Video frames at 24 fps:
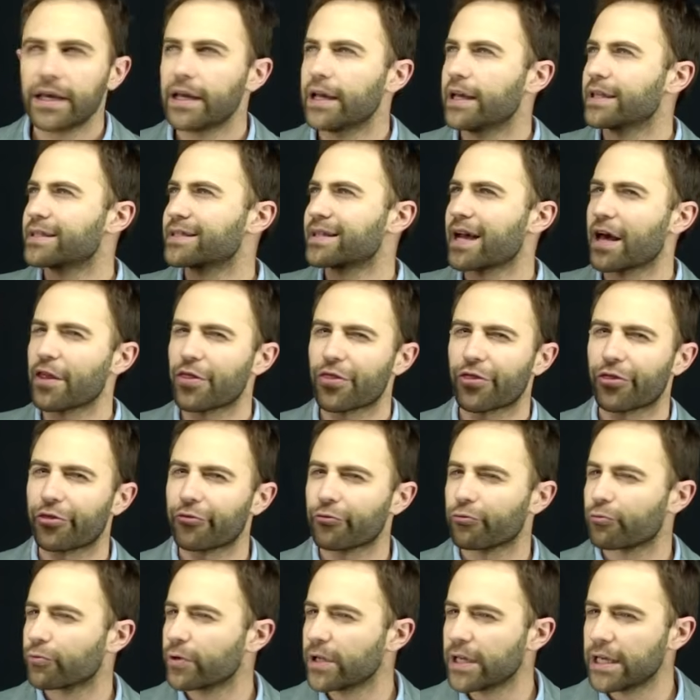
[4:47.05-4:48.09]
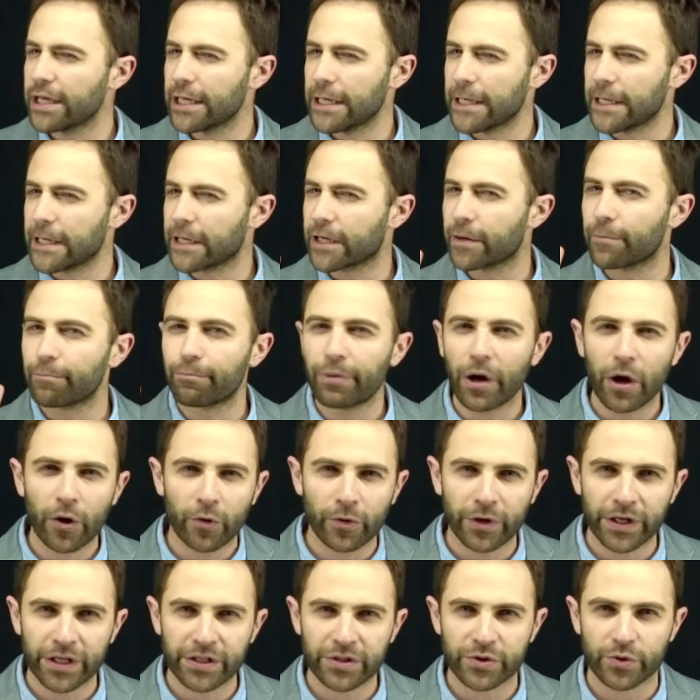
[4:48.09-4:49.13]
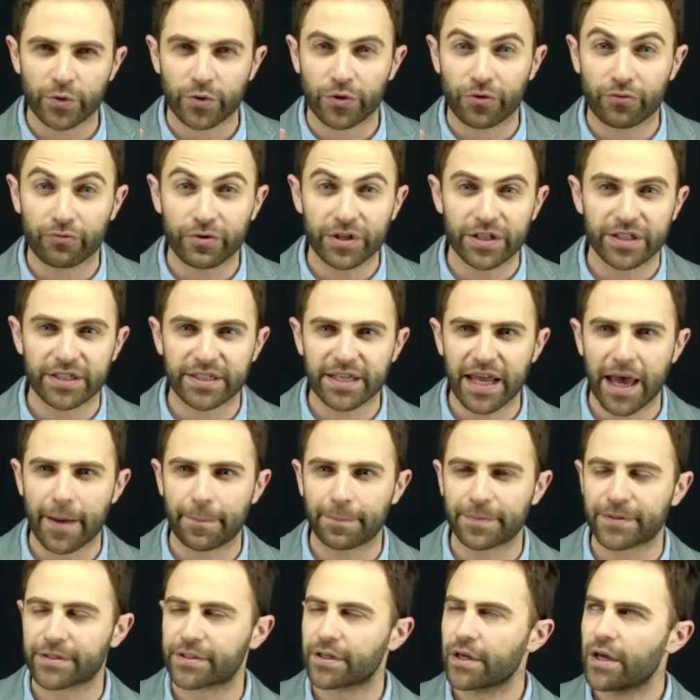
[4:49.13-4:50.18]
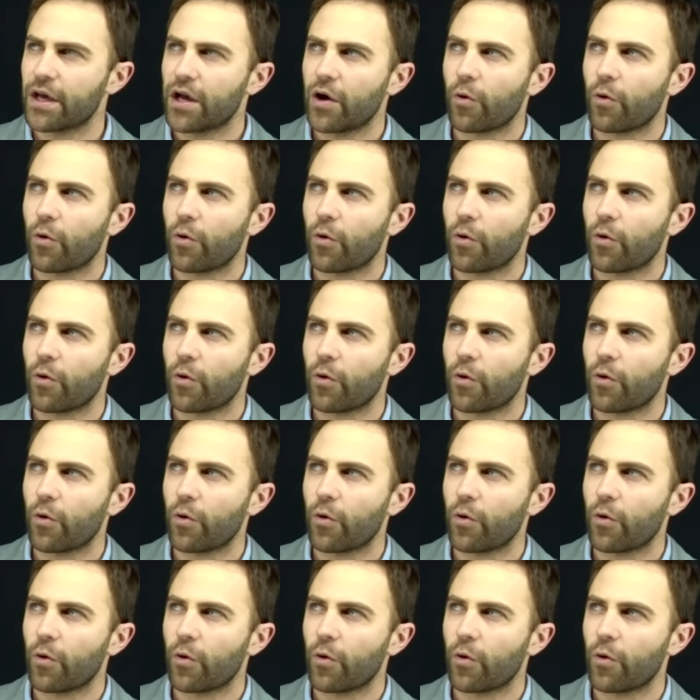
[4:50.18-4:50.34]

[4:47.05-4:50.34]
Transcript: It's got three components or three steps.